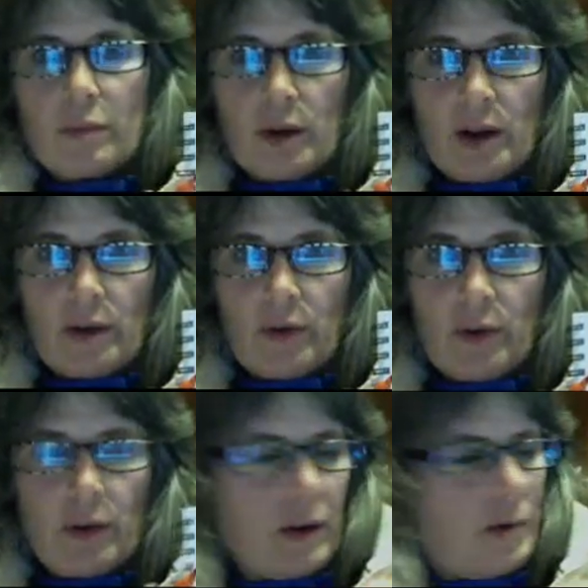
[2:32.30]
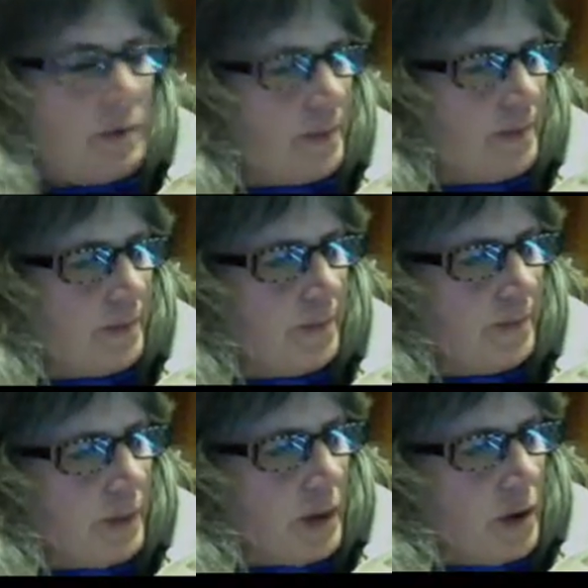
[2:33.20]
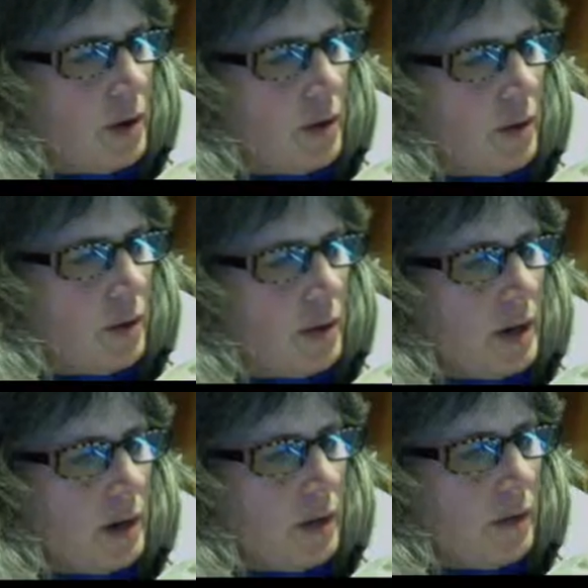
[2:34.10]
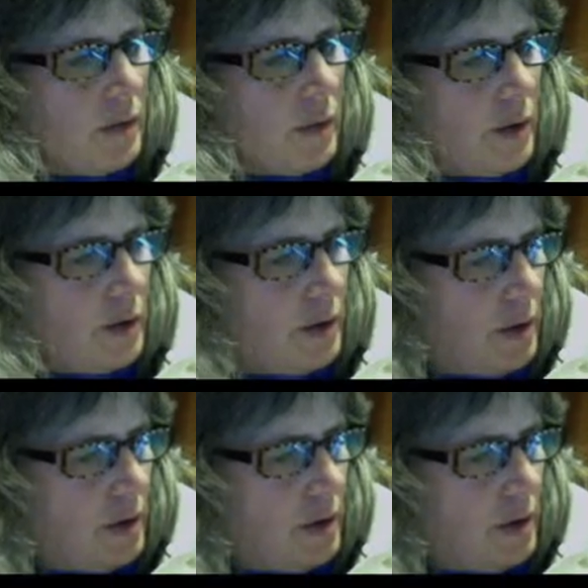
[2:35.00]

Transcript: 1 out of 4 there. 1 out of 4.